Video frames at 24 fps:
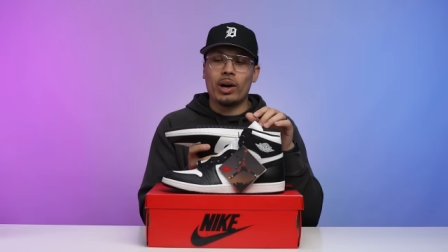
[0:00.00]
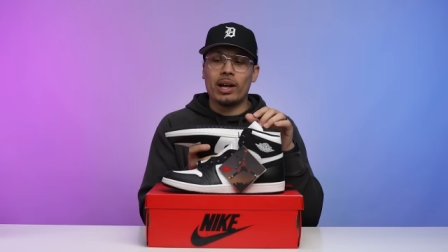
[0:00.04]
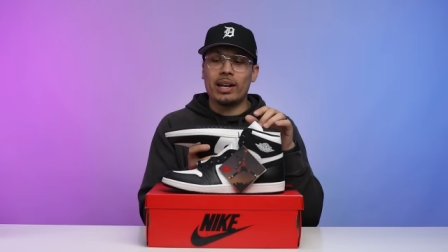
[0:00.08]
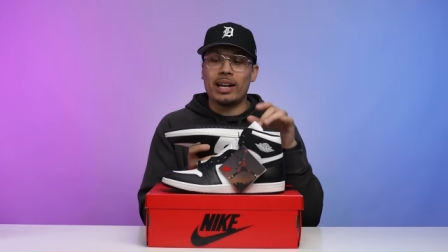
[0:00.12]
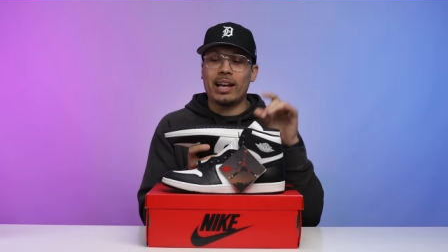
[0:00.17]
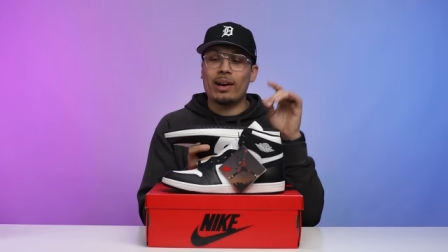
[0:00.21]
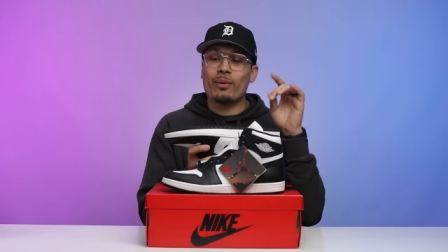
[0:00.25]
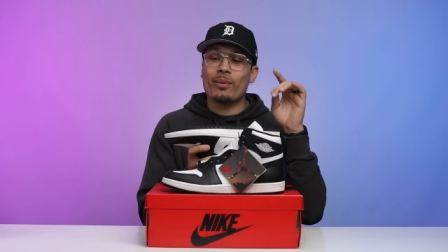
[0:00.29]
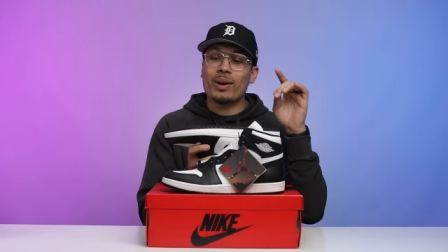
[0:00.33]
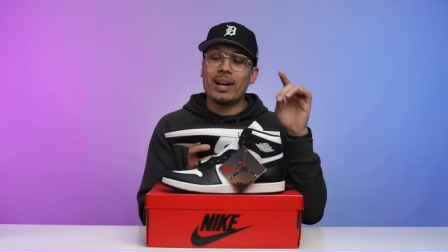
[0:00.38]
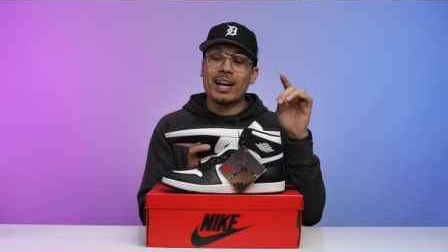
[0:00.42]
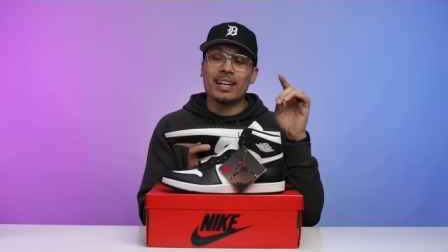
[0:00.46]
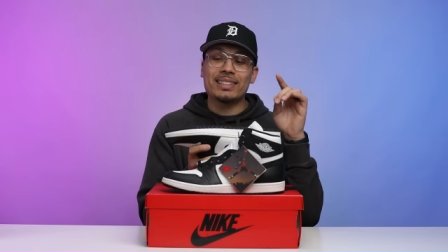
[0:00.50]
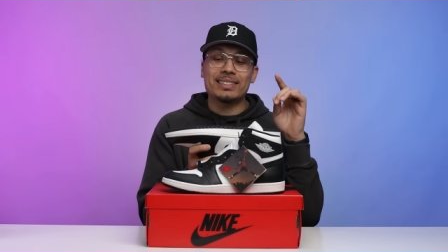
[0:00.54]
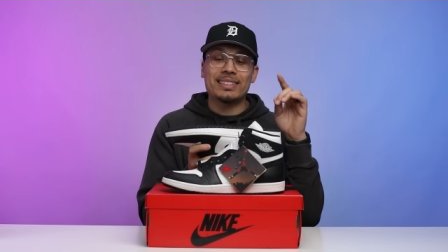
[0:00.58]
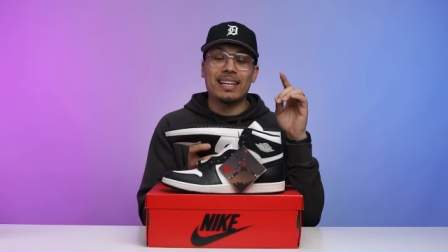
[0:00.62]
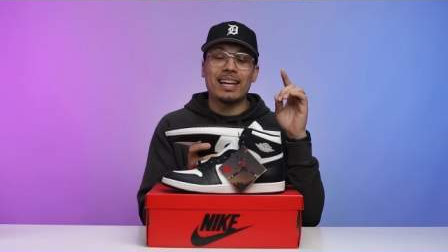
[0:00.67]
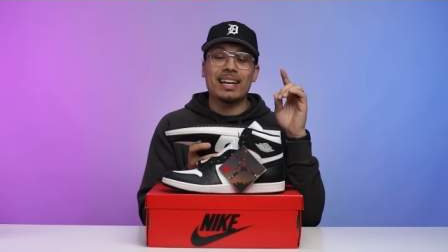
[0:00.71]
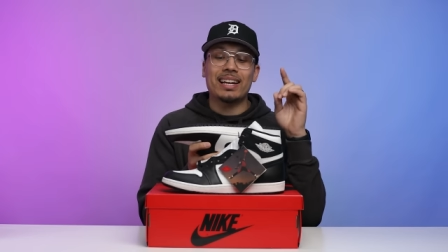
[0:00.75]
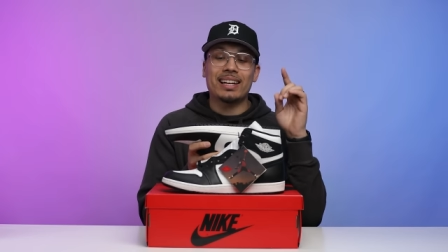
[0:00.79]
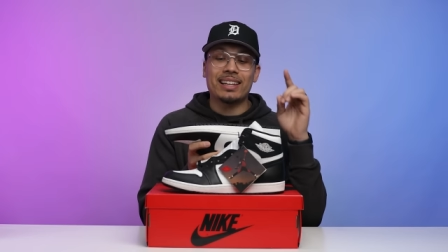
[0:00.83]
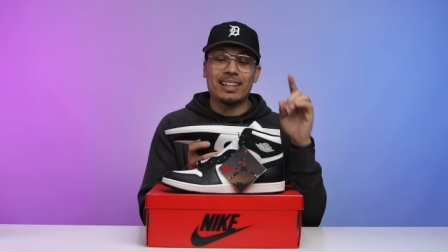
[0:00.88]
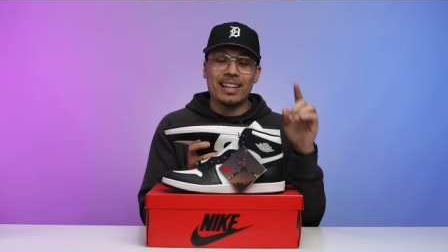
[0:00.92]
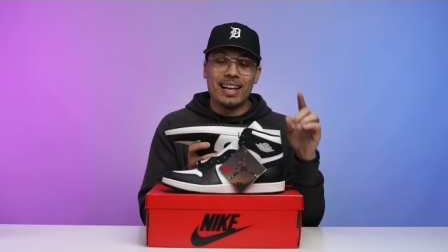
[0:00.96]
1, and when I
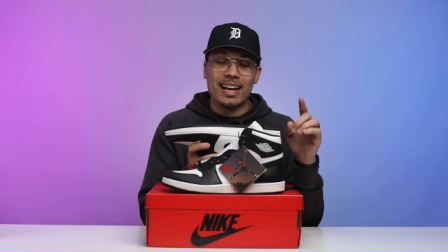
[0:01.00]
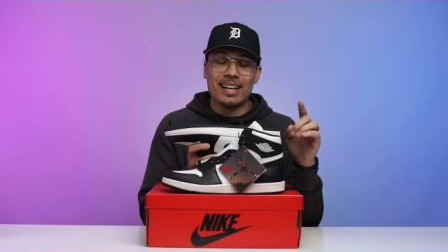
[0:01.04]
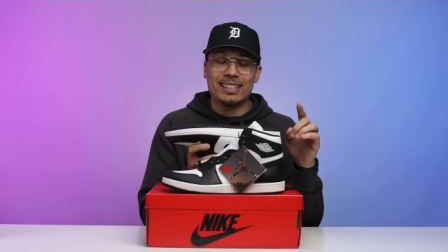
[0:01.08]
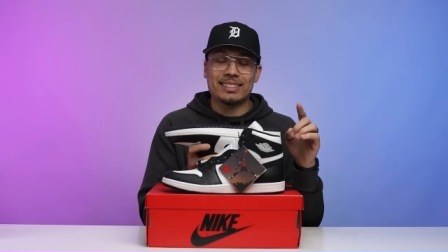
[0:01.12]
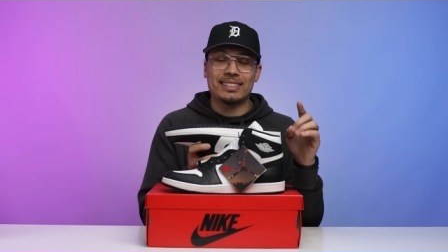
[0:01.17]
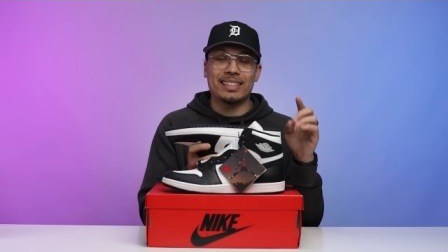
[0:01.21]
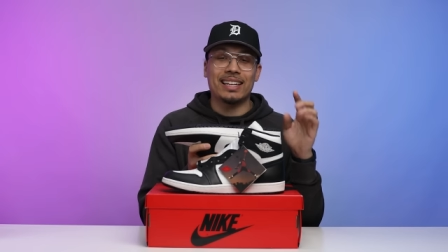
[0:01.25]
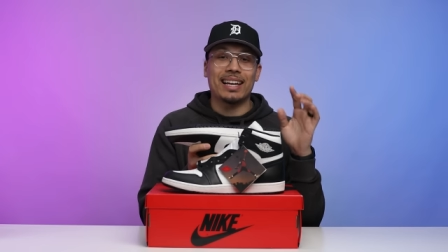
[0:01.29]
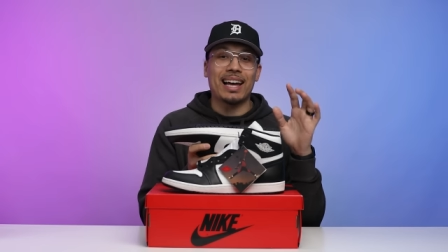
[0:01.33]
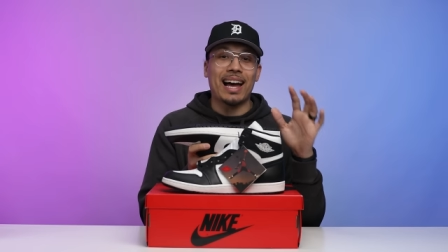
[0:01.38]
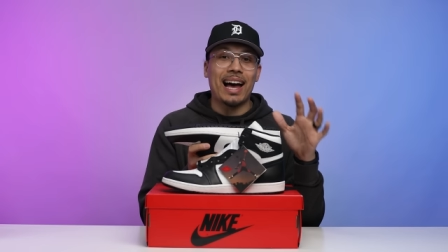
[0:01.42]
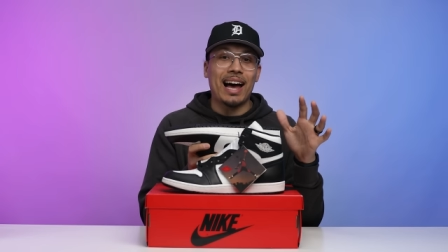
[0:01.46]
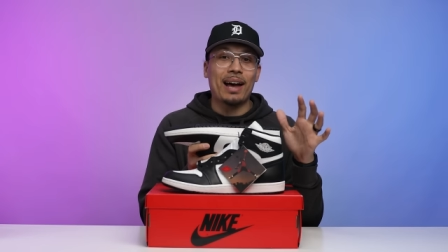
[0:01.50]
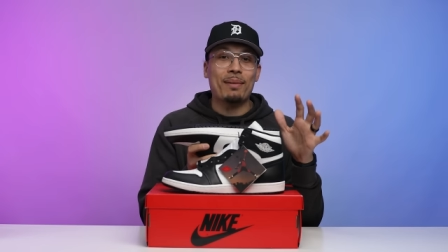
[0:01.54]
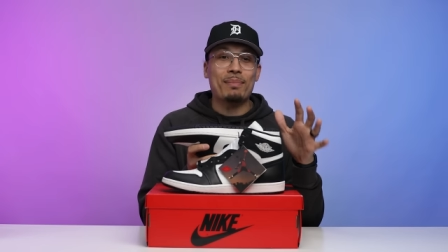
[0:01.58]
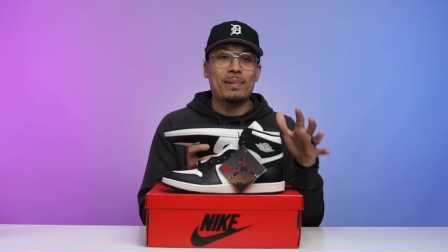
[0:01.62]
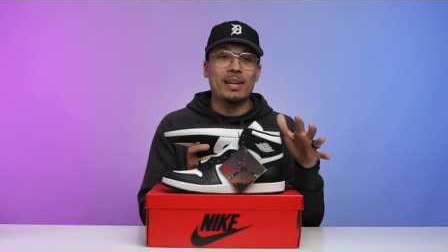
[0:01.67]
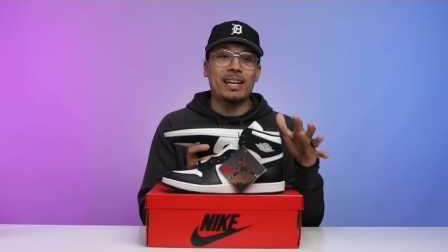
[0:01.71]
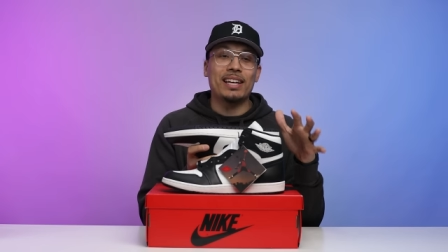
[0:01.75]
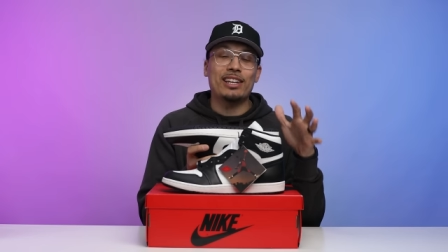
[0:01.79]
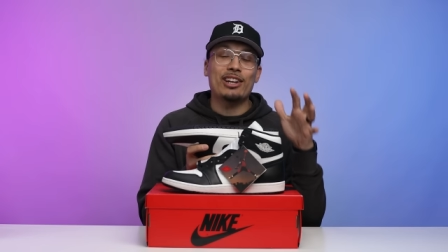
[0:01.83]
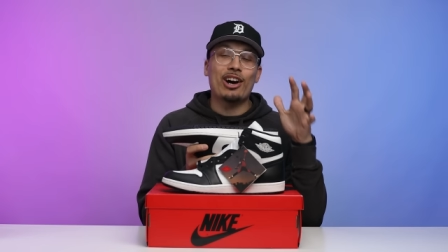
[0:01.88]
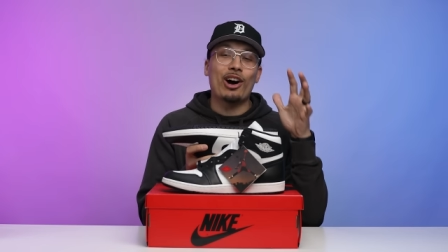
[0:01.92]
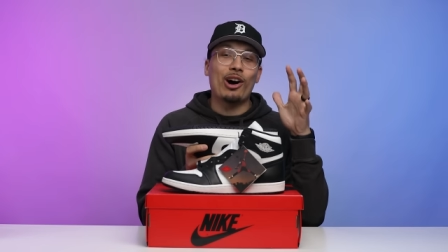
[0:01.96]
say classic, I
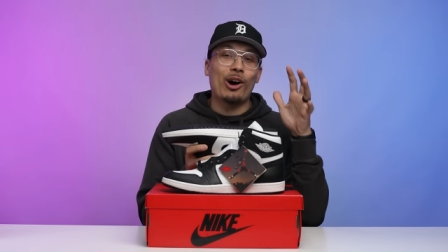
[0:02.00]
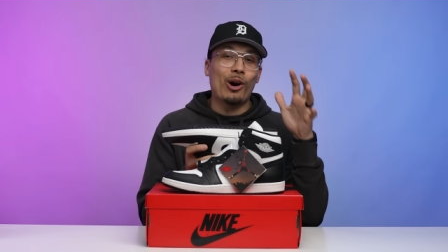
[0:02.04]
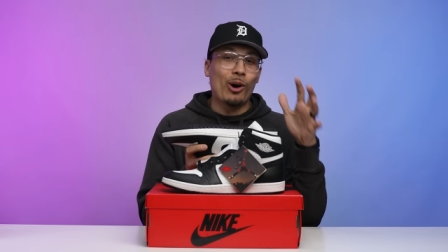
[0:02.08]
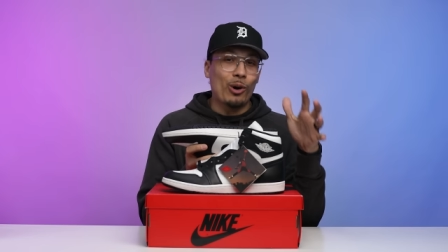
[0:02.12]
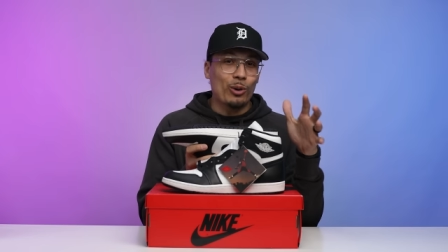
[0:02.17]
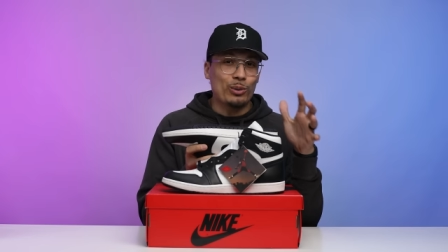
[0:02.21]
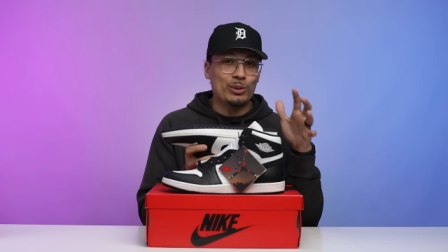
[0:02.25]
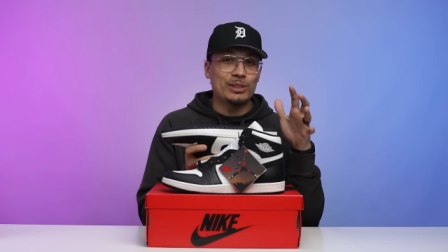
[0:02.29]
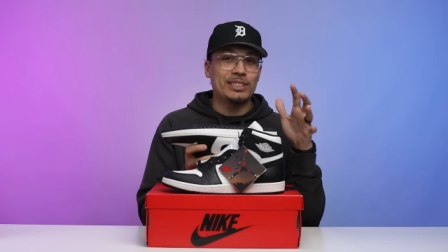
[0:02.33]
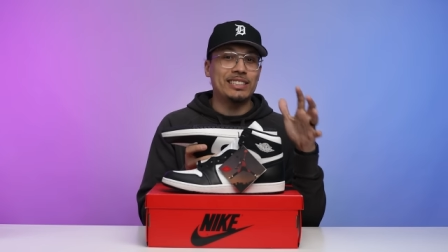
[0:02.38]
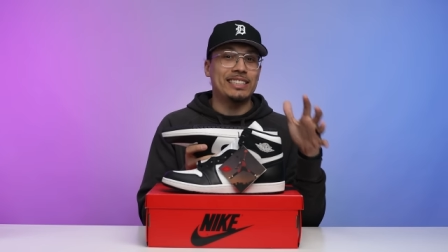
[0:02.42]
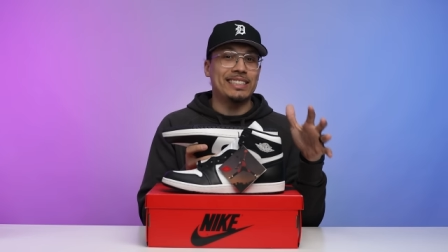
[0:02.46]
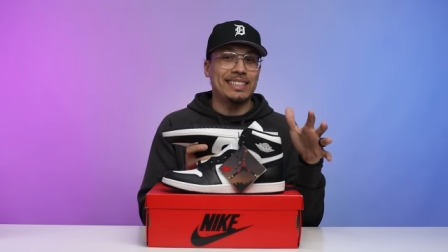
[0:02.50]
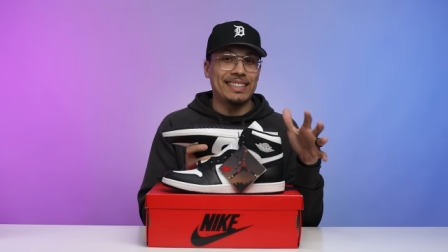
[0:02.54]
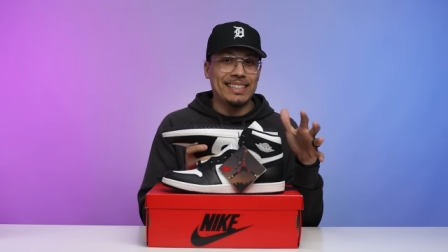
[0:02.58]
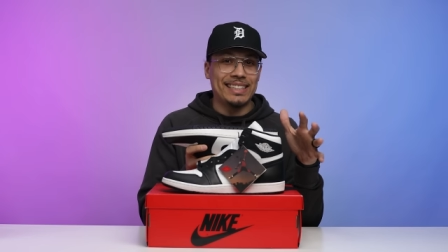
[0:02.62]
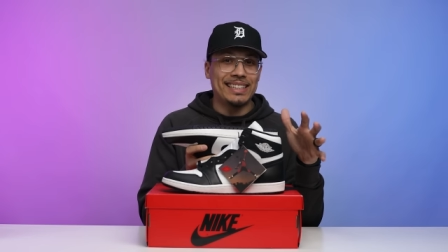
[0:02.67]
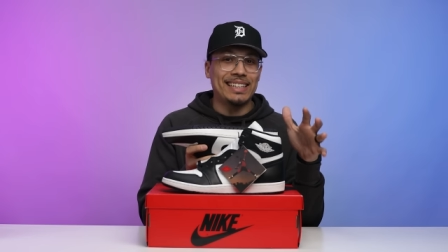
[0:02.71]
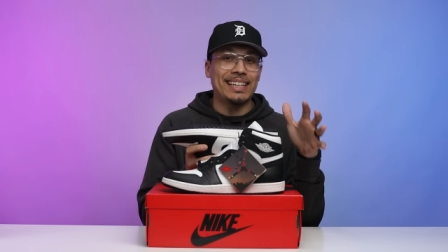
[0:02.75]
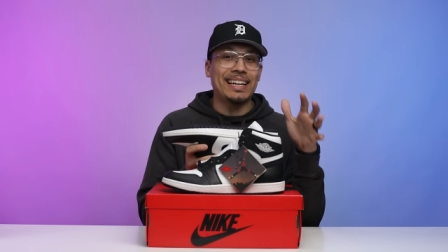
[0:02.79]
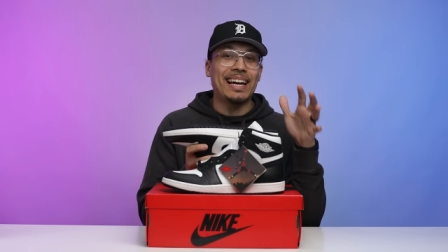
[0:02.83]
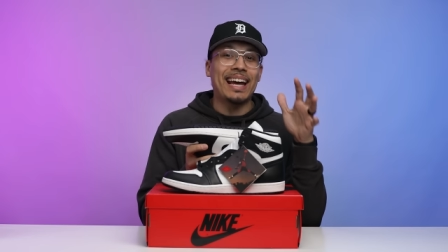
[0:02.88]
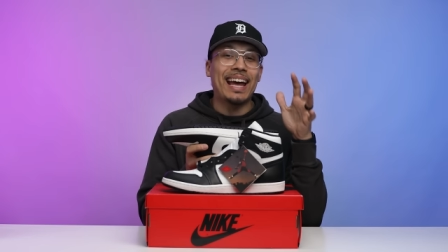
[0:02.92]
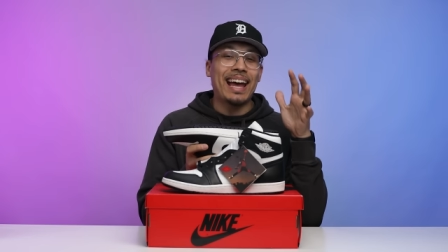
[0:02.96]
mean
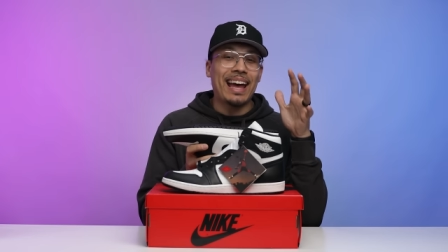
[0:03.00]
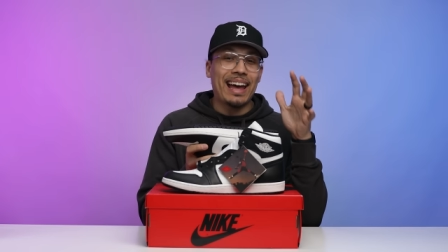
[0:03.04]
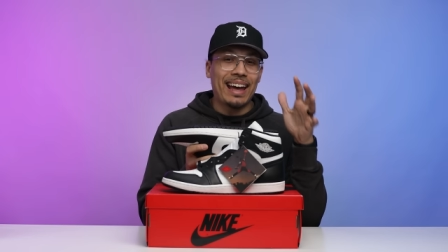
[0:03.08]
OG